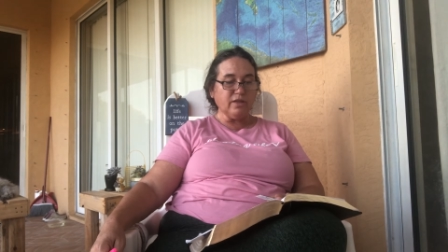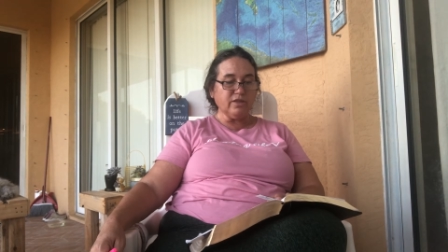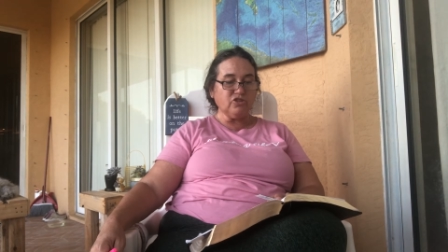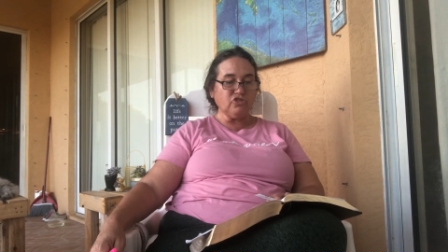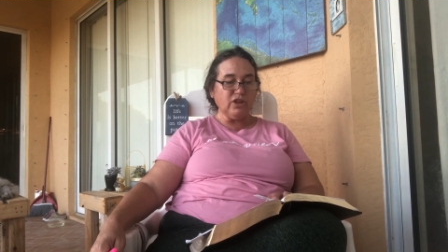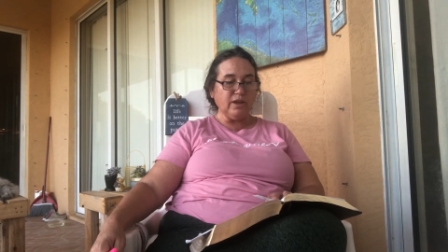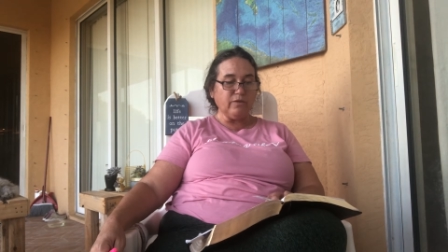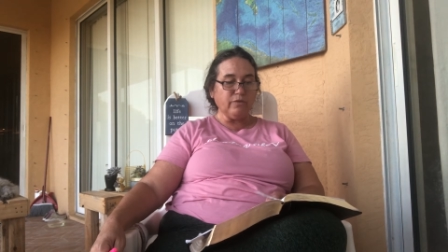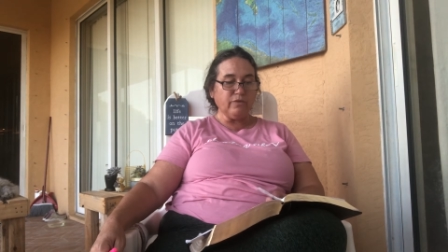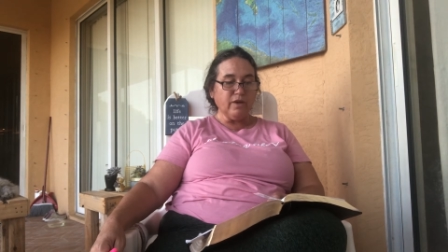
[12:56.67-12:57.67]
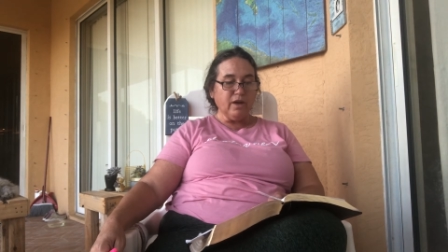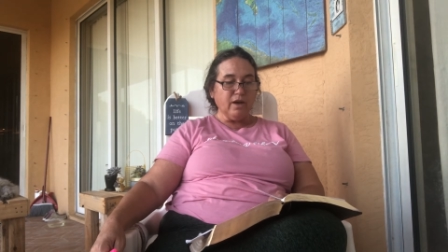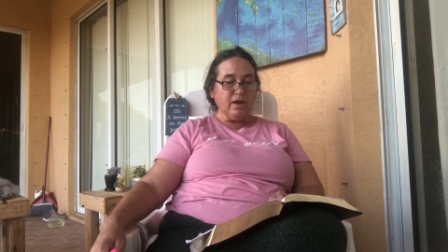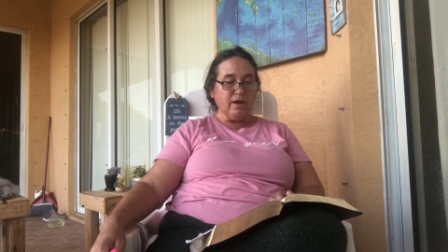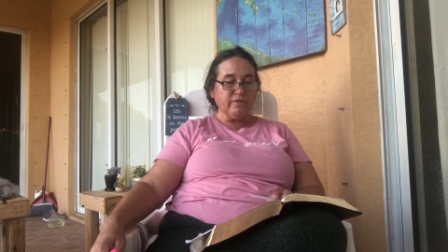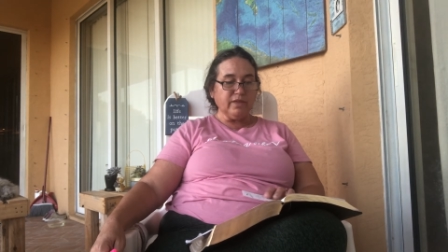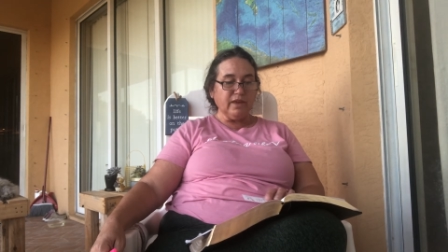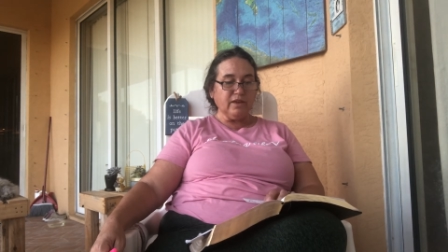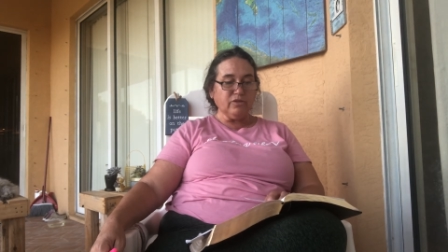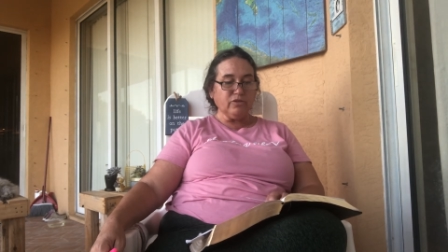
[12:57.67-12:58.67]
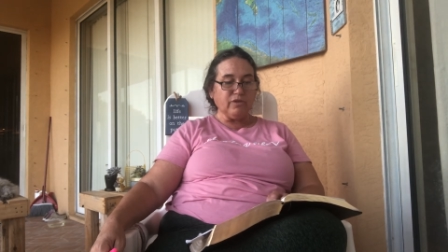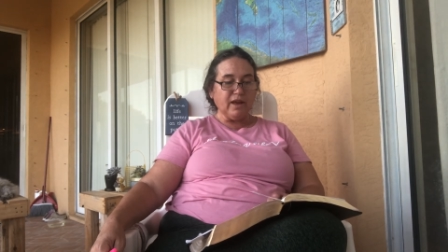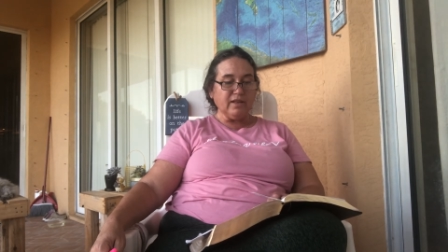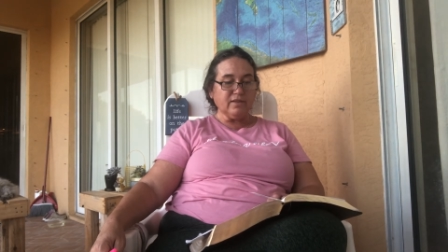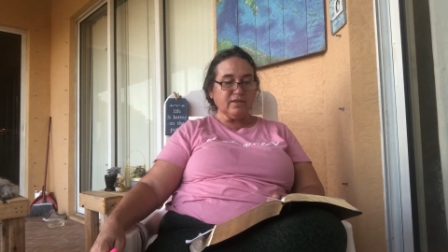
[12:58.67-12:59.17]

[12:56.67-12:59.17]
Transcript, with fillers: the chief of the Israelites.